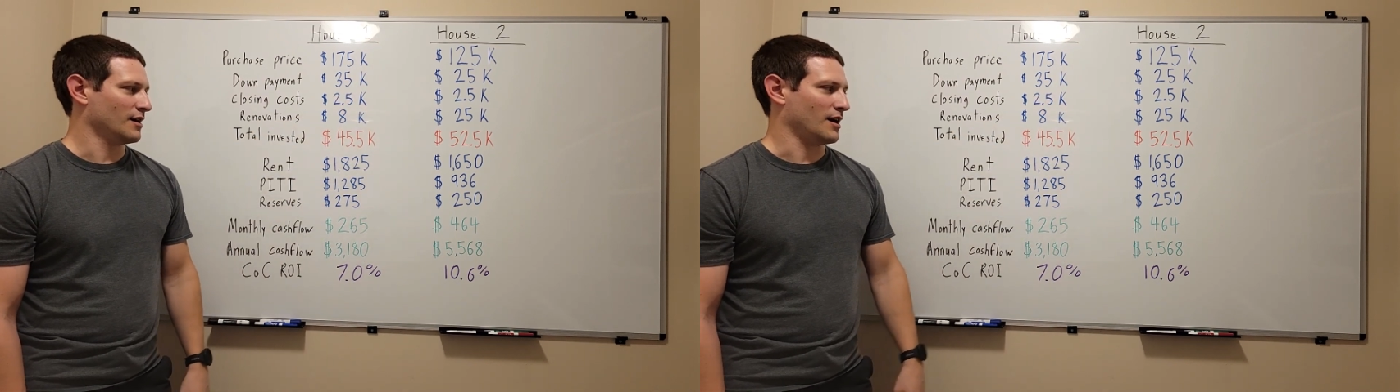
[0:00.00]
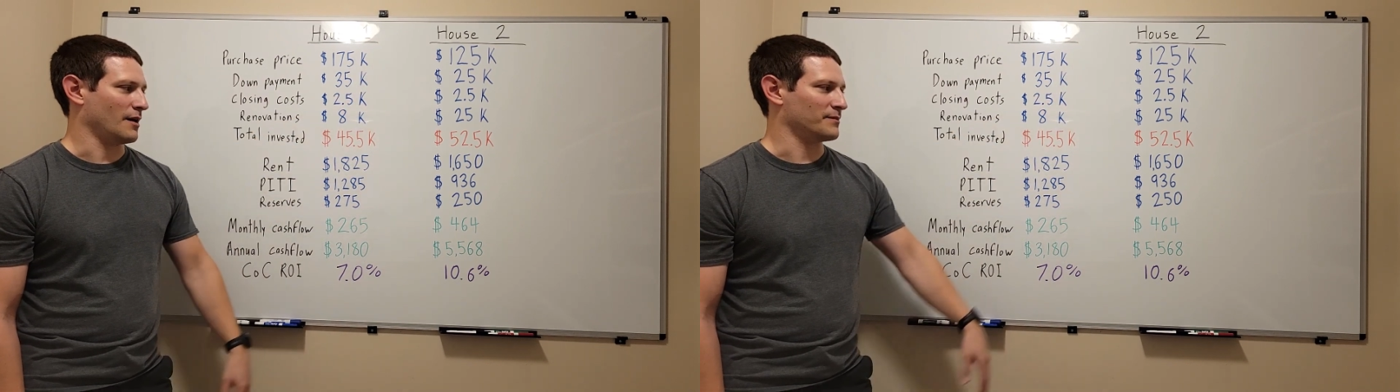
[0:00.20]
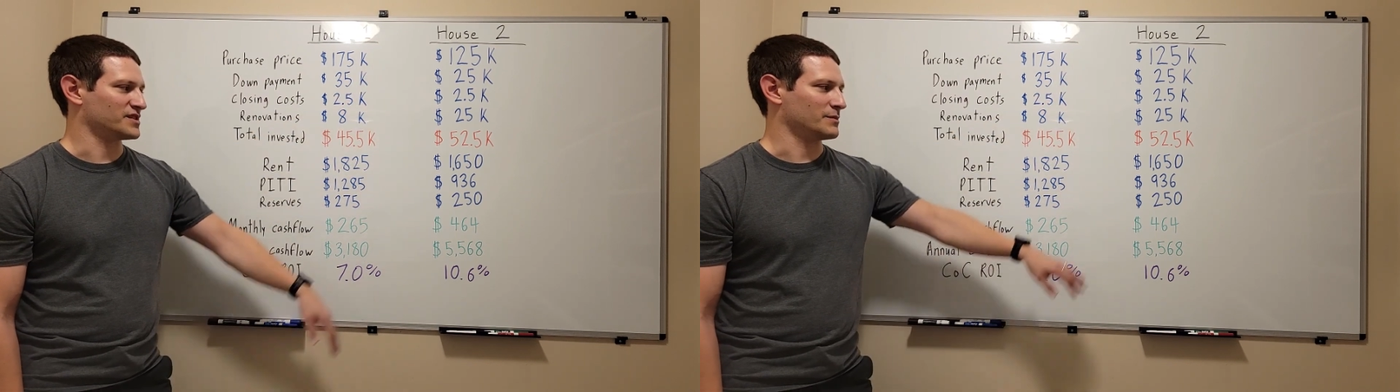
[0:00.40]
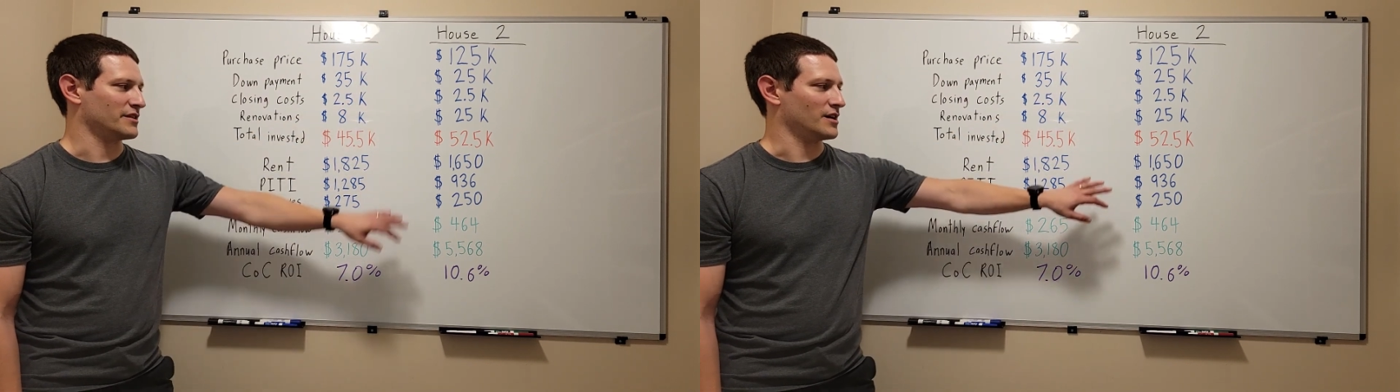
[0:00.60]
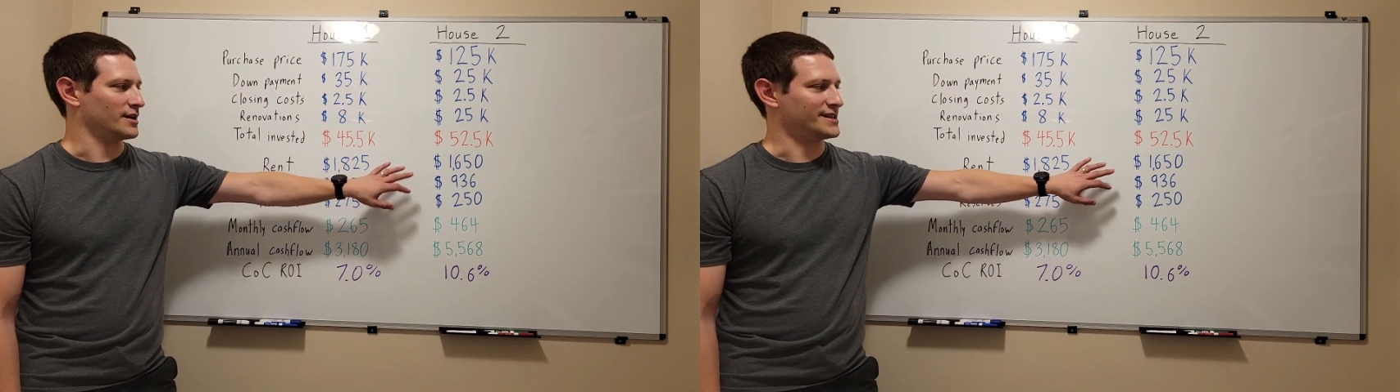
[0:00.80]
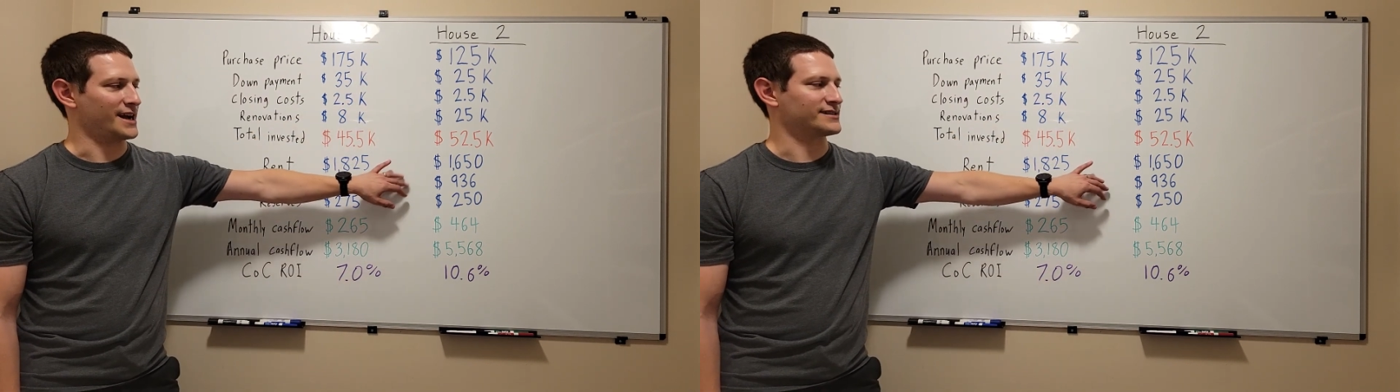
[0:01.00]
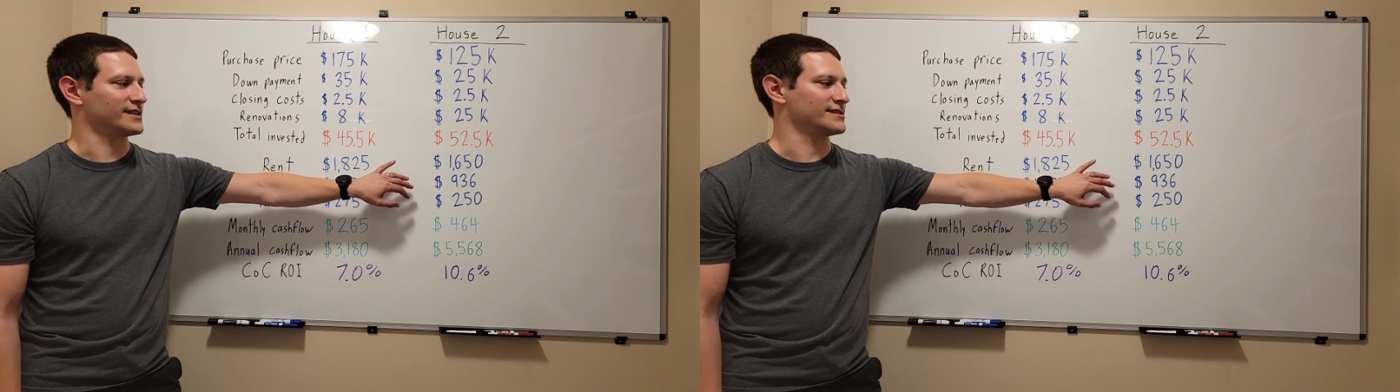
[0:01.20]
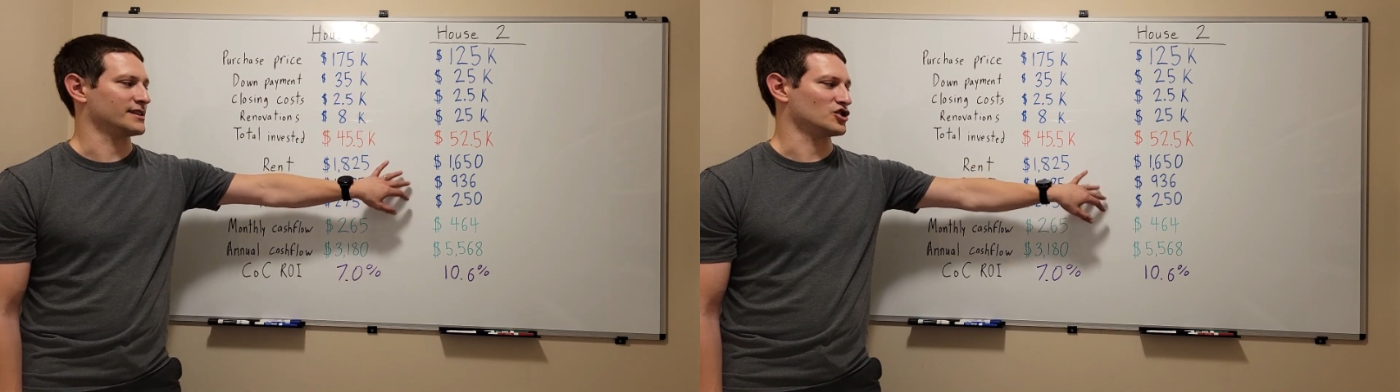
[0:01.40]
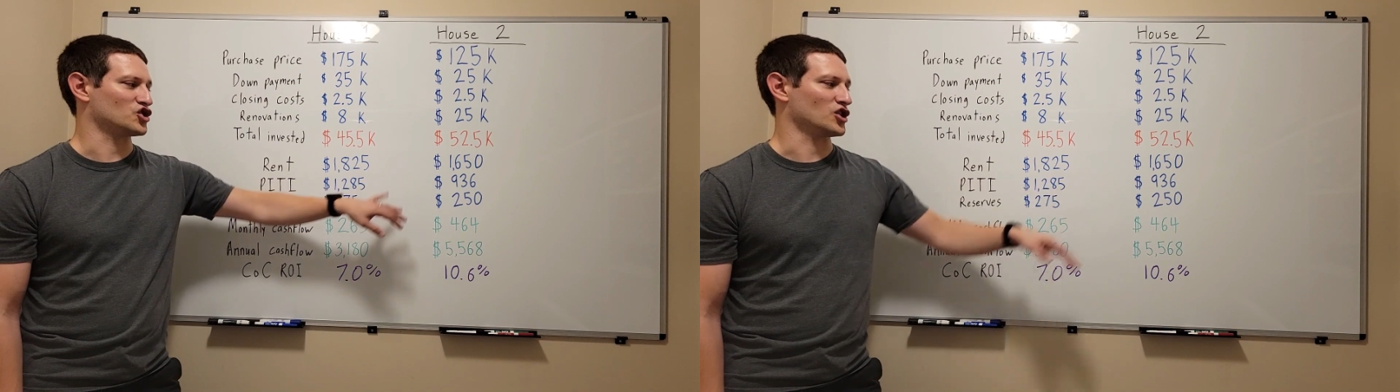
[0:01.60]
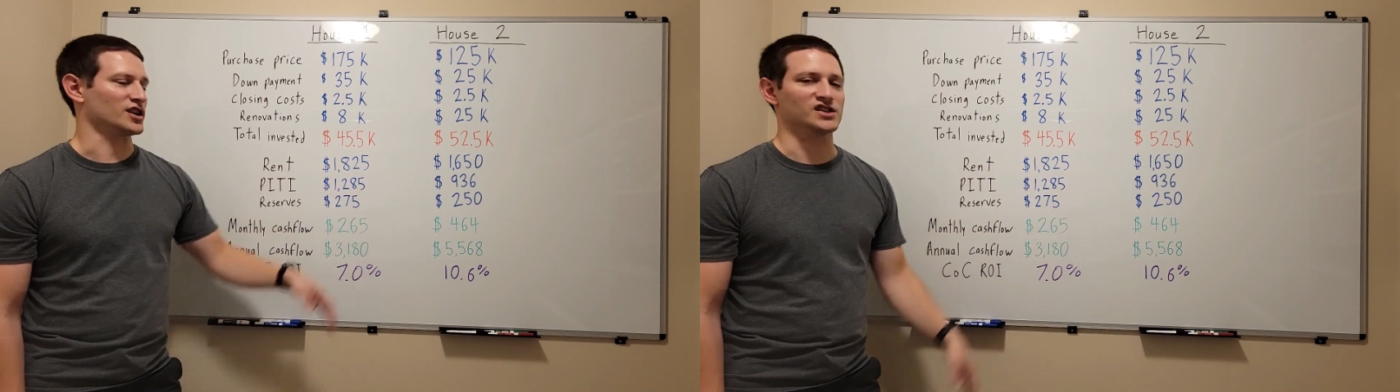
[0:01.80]
Some of the taxes and
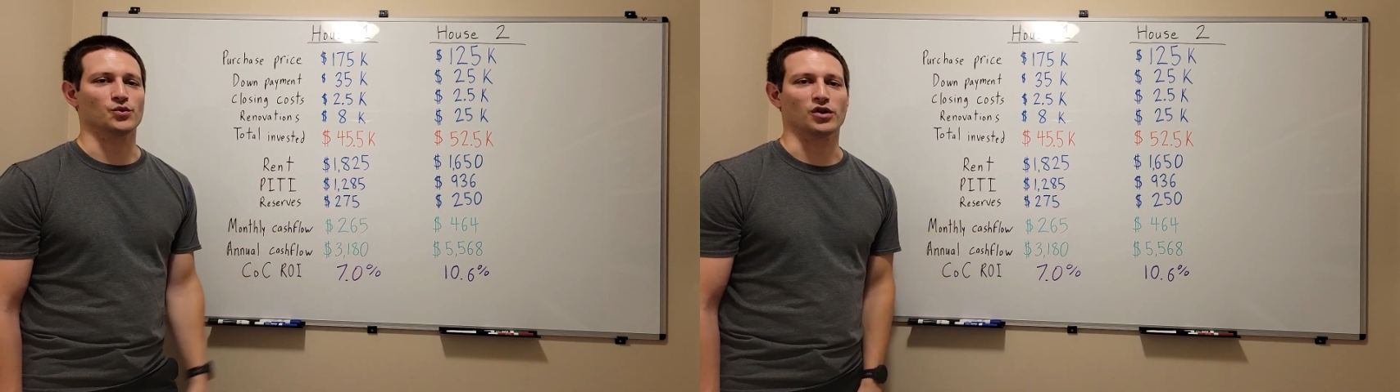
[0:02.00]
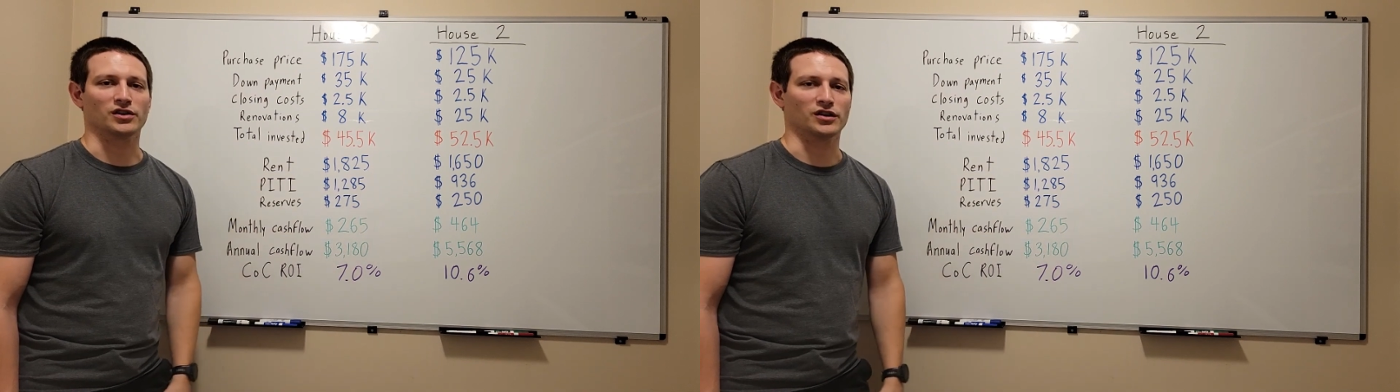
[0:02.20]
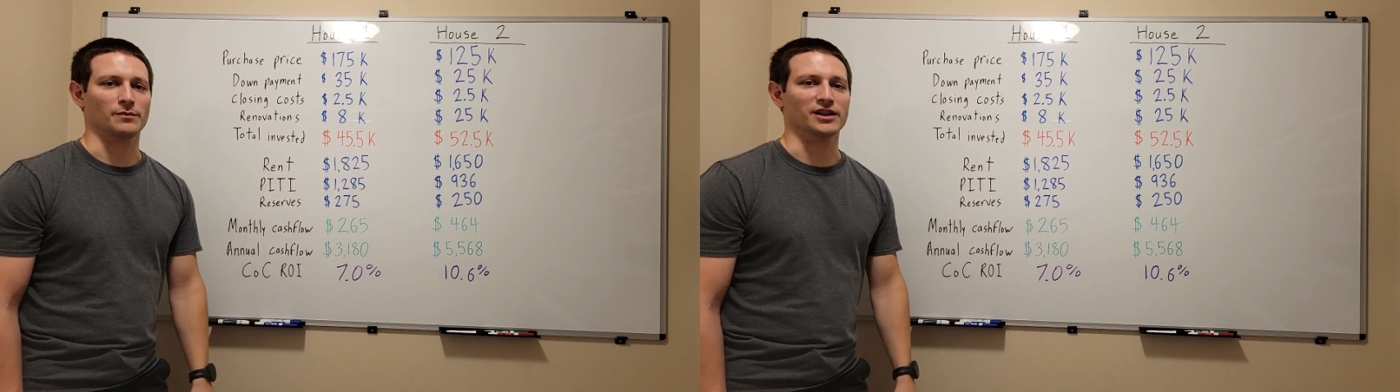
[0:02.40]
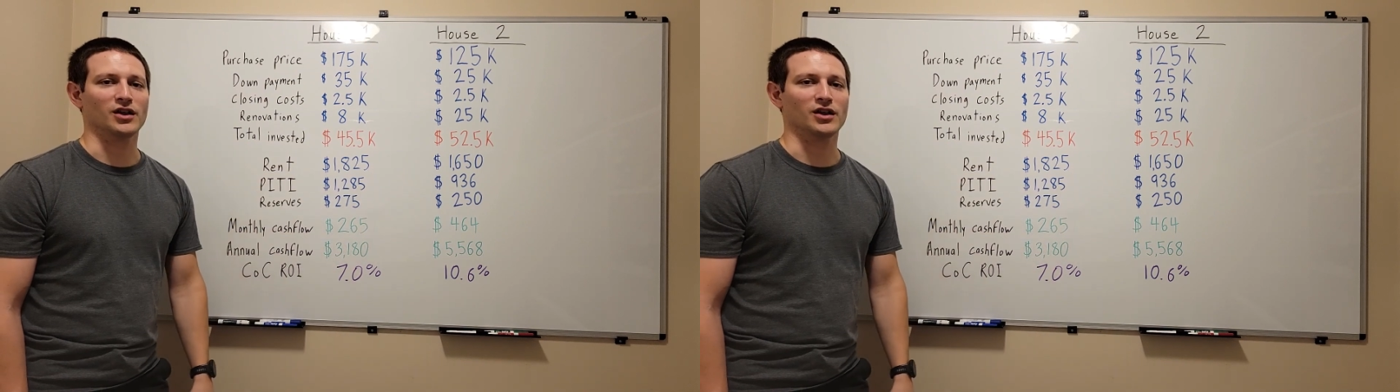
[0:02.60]
insurance were a little bit